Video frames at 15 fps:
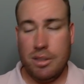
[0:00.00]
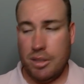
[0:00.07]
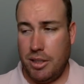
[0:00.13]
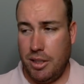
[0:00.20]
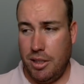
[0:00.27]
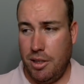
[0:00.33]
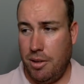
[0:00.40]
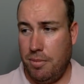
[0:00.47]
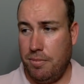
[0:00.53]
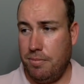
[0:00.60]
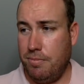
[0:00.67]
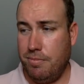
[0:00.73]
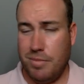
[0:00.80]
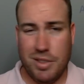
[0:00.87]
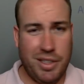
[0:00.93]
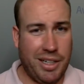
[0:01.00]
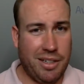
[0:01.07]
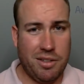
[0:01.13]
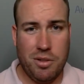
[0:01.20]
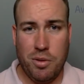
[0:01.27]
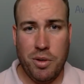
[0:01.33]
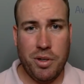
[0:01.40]
it's
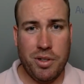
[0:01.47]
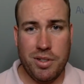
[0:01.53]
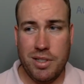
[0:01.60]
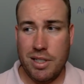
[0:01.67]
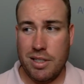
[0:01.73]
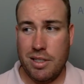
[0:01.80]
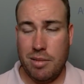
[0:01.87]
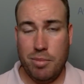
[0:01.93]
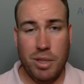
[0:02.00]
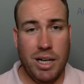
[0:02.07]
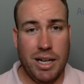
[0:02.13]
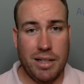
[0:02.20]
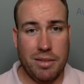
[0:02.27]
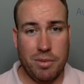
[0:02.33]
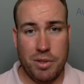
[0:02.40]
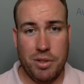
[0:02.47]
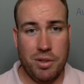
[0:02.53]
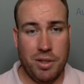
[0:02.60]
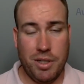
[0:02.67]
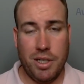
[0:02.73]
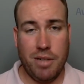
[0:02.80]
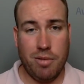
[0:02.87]
like $260, which you
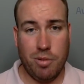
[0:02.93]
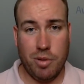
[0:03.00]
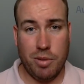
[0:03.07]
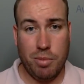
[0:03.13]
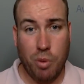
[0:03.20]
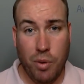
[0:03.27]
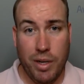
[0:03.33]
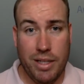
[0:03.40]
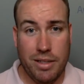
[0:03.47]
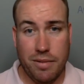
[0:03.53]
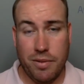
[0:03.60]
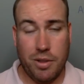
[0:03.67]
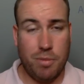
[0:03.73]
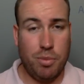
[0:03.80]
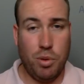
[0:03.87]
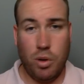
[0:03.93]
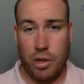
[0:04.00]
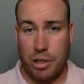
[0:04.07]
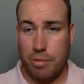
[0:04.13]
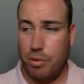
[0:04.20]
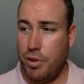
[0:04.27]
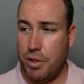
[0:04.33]
can cover with points. If you can pull all
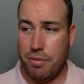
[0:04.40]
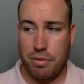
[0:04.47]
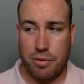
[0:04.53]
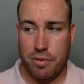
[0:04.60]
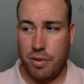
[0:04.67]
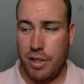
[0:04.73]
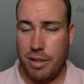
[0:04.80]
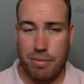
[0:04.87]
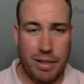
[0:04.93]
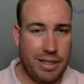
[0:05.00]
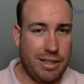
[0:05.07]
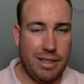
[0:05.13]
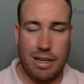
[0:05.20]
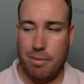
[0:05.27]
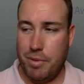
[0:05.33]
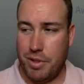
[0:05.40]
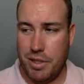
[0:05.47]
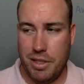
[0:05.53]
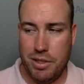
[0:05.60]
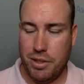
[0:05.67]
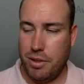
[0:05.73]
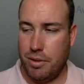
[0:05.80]
your points for free, it makes it that much
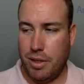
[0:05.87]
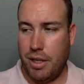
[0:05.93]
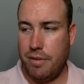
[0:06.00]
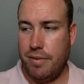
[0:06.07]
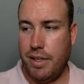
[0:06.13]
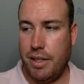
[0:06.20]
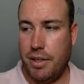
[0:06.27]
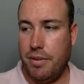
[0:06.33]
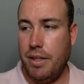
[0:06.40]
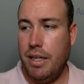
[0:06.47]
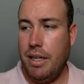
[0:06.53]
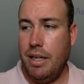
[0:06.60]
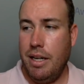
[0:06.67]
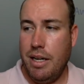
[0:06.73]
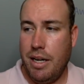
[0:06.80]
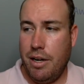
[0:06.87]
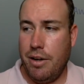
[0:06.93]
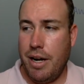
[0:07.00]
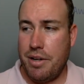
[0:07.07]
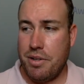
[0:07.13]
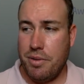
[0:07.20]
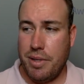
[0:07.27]
easier. A lot of value.
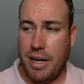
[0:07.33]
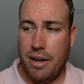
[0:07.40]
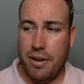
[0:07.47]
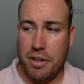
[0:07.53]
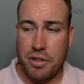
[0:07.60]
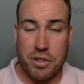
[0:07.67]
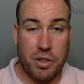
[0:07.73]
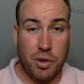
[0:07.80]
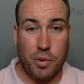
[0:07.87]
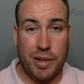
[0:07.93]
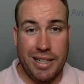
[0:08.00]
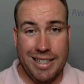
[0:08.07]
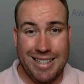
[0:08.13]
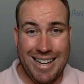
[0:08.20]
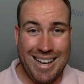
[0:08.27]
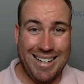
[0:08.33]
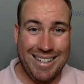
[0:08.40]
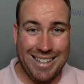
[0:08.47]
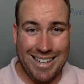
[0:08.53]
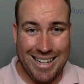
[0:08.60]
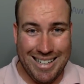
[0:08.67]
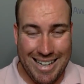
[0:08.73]
International carriers, Korean,
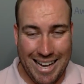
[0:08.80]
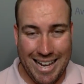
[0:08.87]
Etihad,